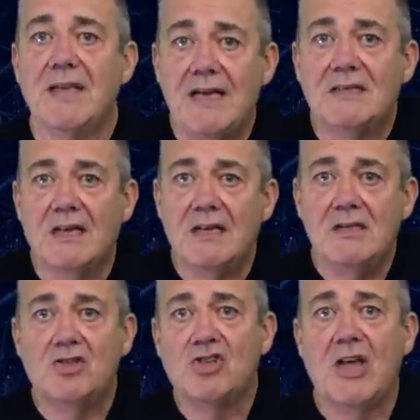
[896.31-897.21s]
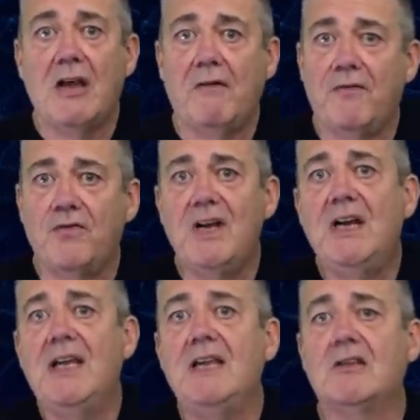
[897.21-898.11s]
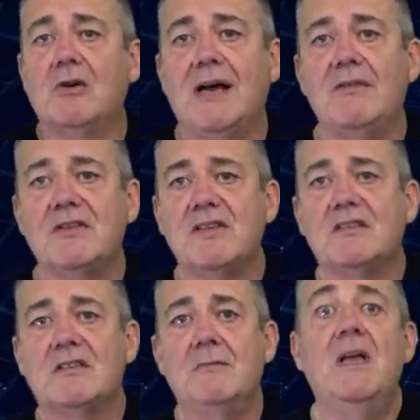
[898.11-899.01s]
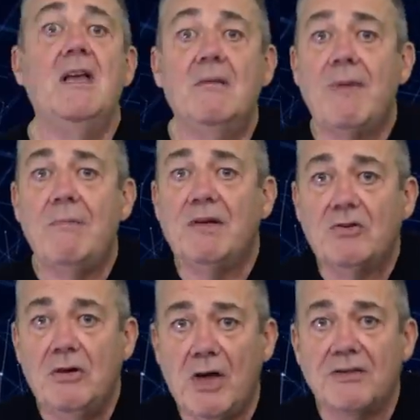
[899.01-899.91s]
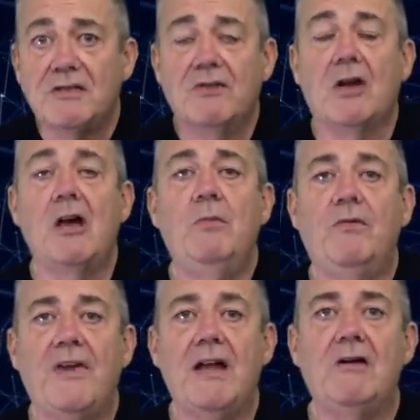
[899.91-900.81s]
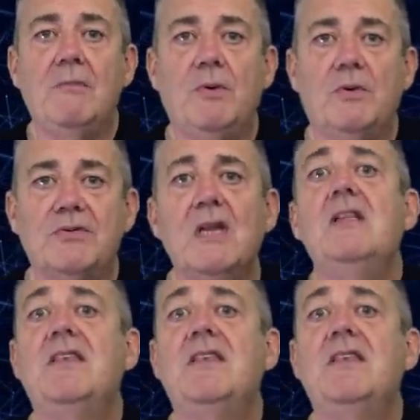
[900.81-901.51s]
Data is shared freely throughout the system, maybe through lots of global variables.